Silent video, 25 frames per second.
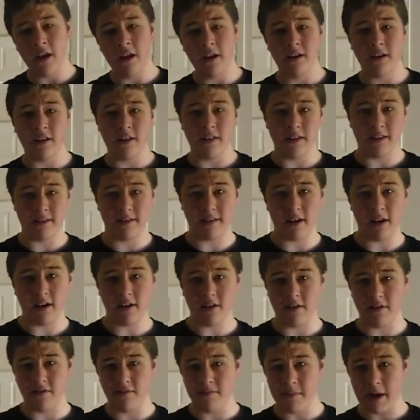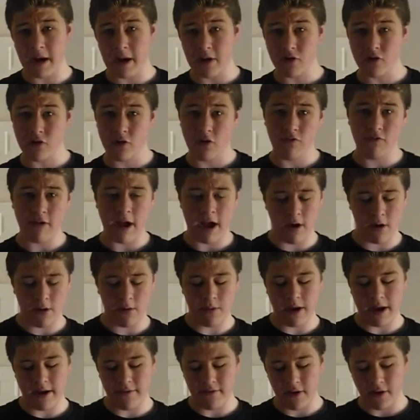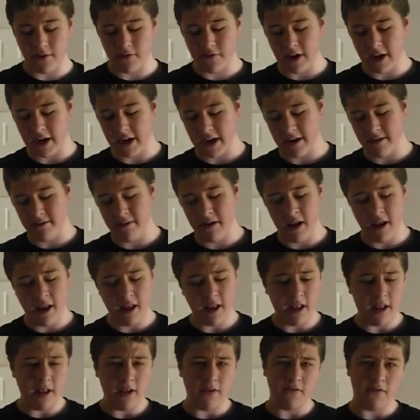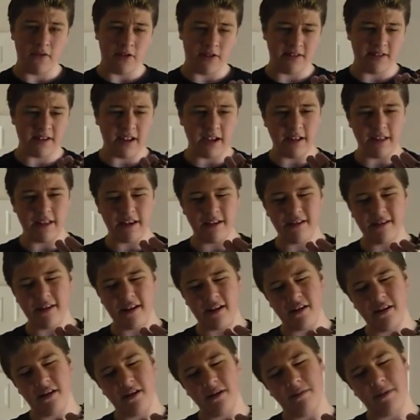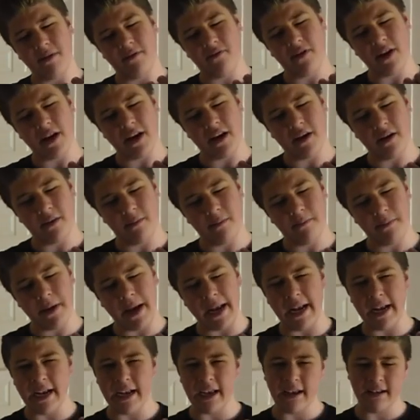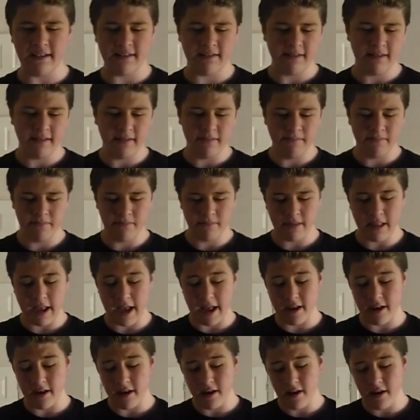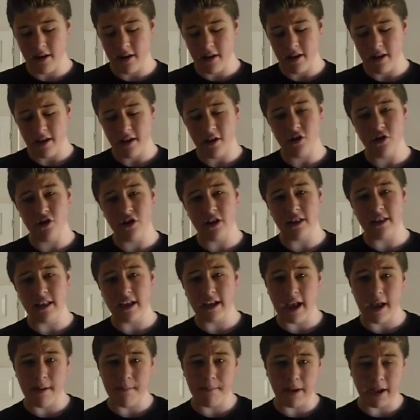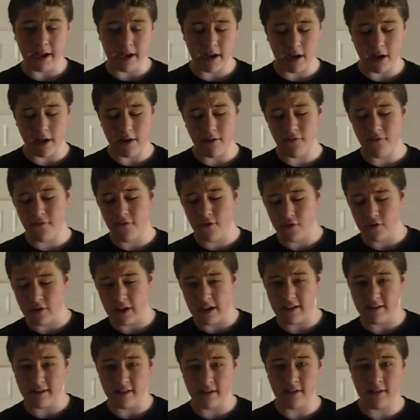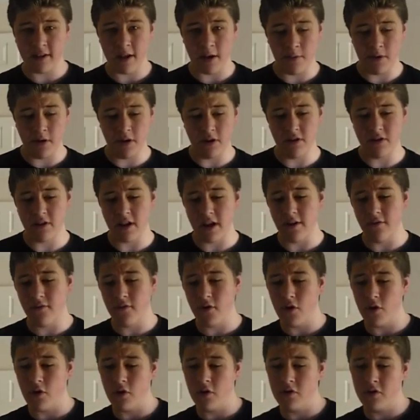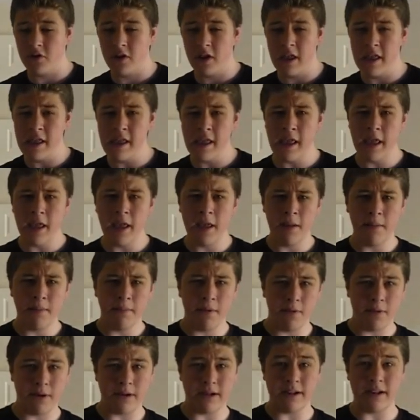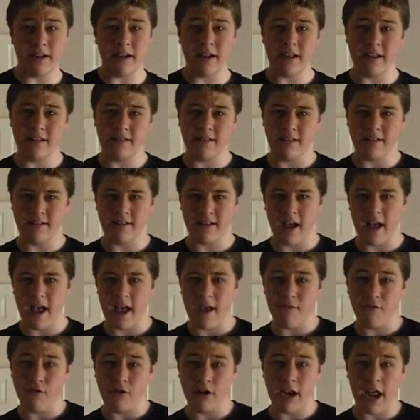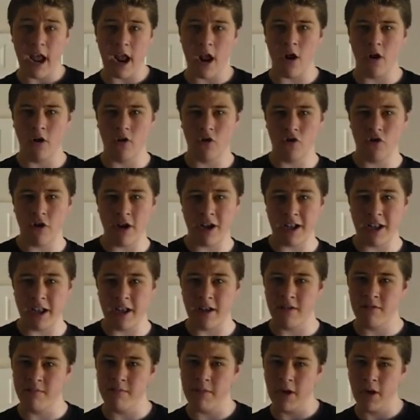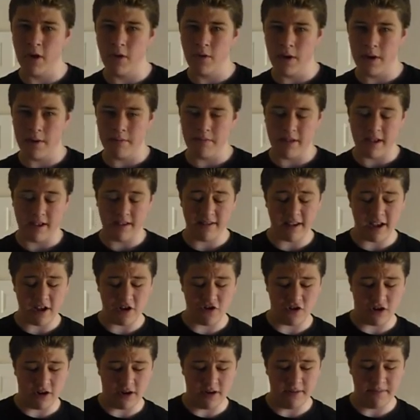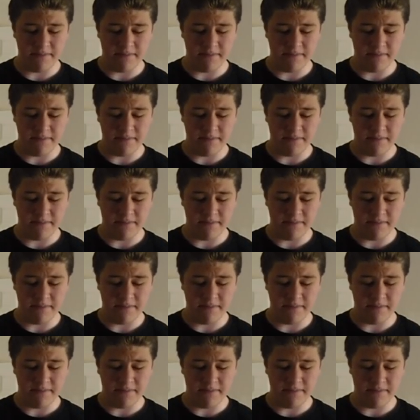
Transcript: to the size of mouse or rat or whatever you're feeding. For a snake this size, you'd be feeding them pinkies, then should they get bigger, fuzzies and so on and so forth. But with lizards like everyday on crickets, mealworms, etc.